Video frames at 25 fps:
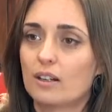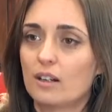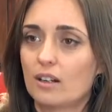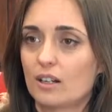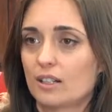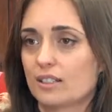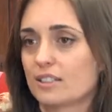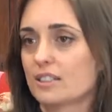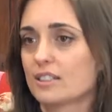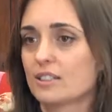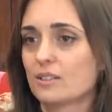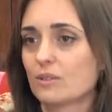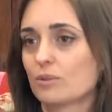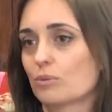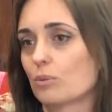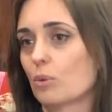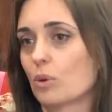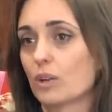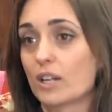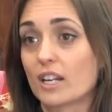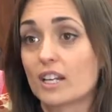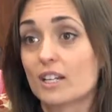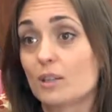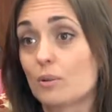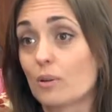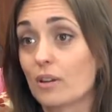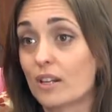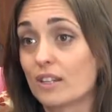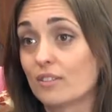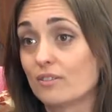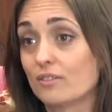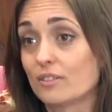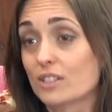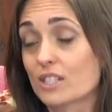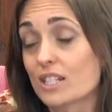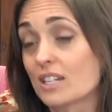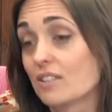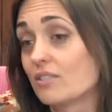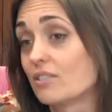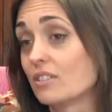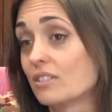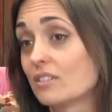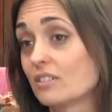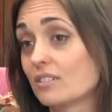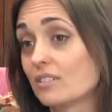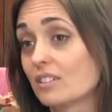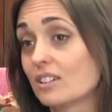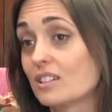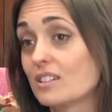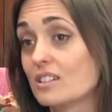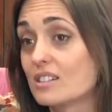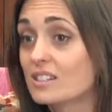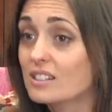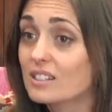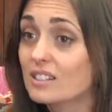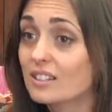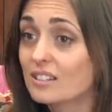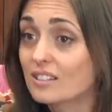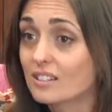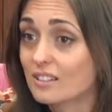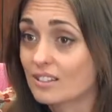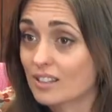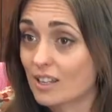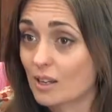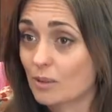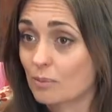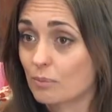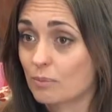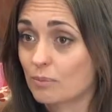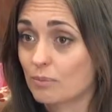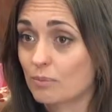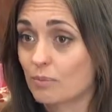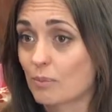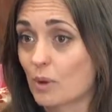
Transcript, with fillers: I didn't want anyone to even consider that that